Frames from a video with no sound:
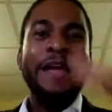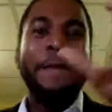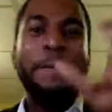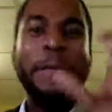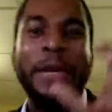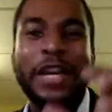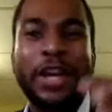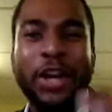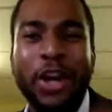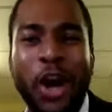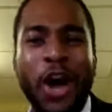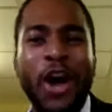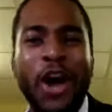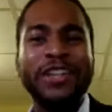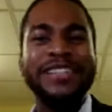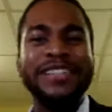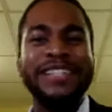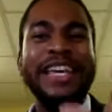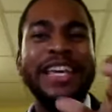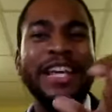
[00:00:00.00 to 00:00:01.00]

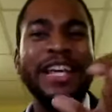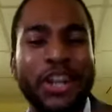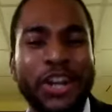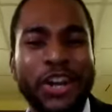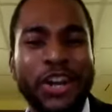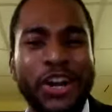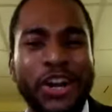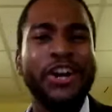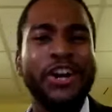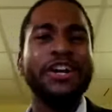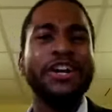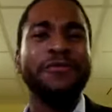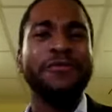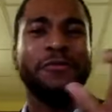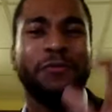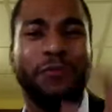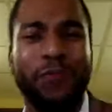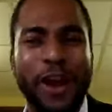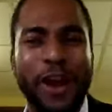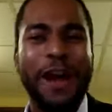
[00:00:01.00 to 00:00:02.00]
because he learned
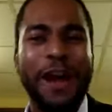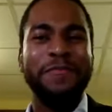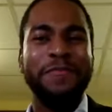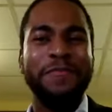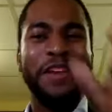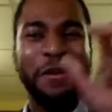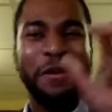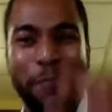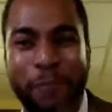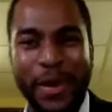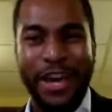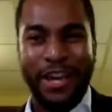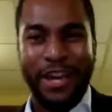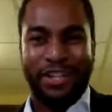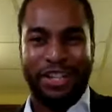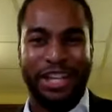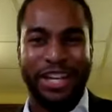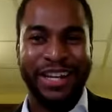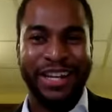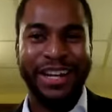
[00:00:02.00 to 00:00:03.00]
from the
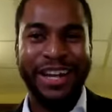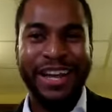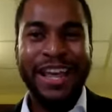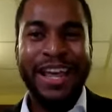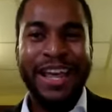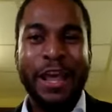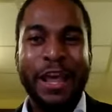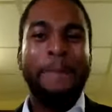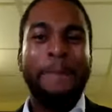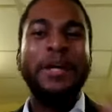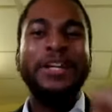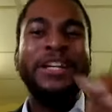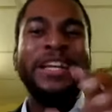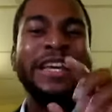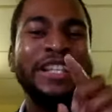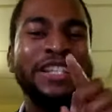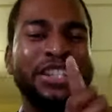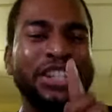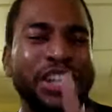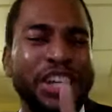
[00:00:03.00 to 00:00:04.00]
best. But
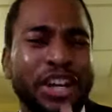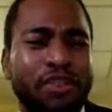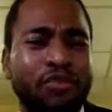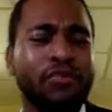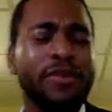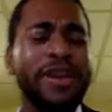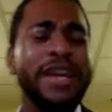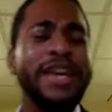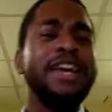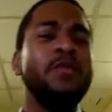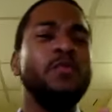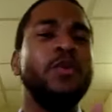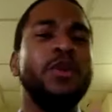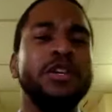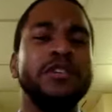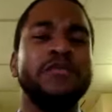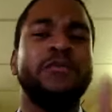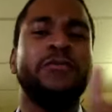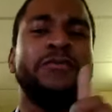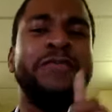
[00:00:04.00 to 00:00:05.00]
his degree
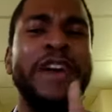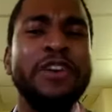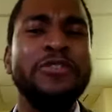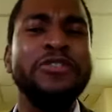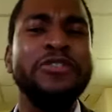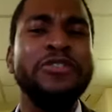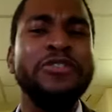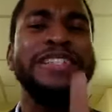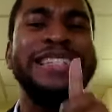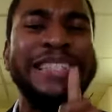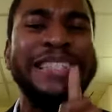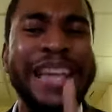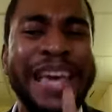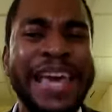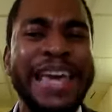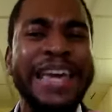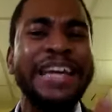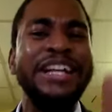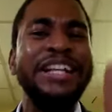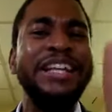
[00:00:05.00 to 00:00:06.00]
was
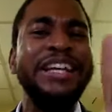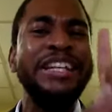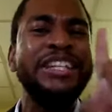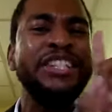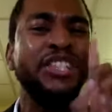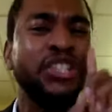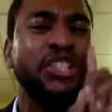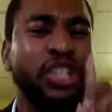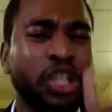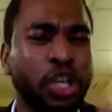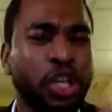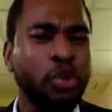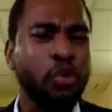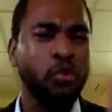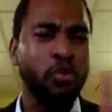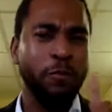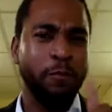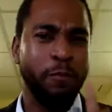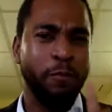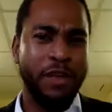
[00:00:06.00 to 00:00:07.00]
Pharisaically
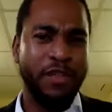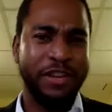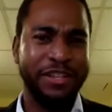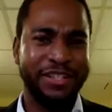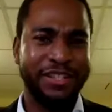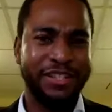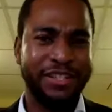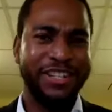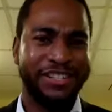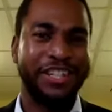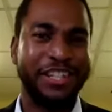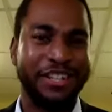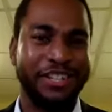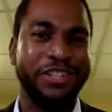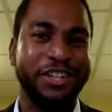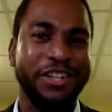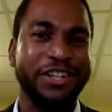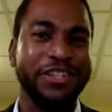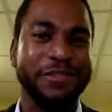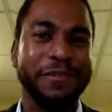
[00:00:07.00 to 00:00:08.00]
skewed, brothers and
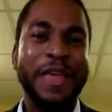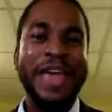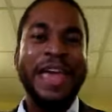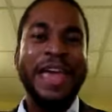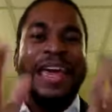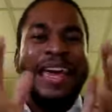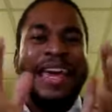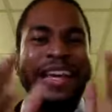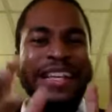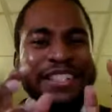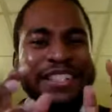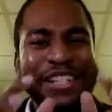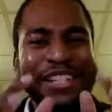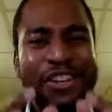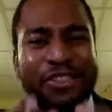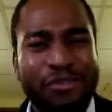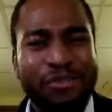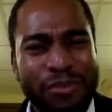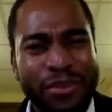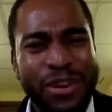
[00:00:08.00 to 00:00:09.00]
sisters. His
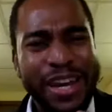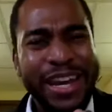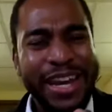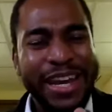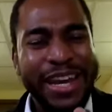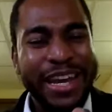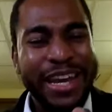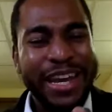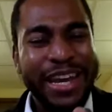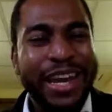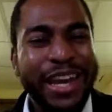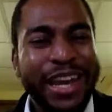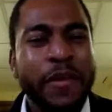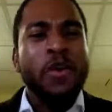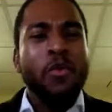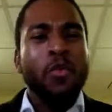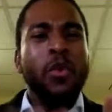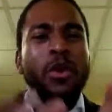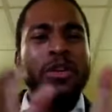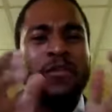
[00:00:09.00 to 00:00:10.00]
degree
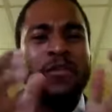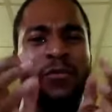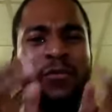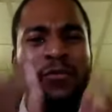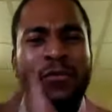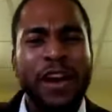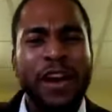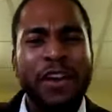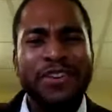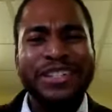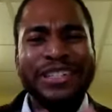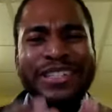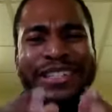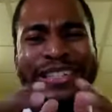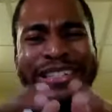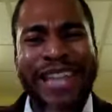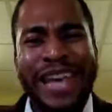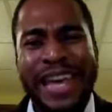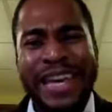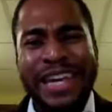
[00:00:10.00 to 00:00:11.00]
was
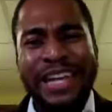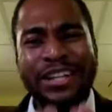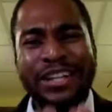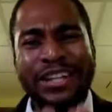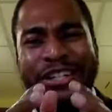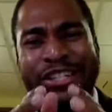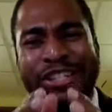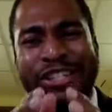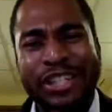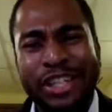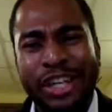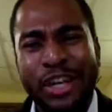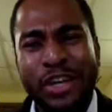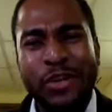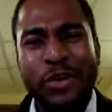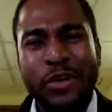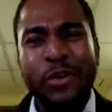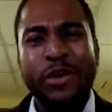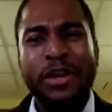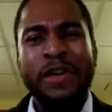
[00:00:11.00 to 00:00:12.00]
Pharisaically
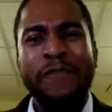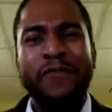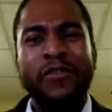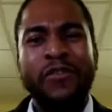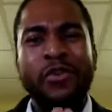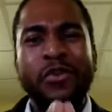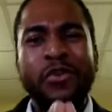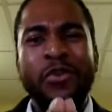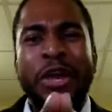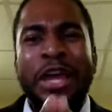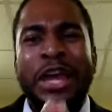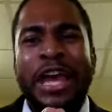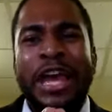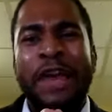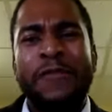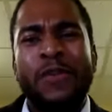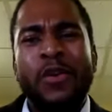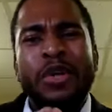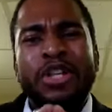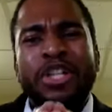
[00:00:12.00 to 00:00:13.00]
skewed. If you
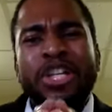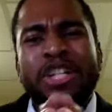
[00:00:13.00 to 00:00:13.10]
if you would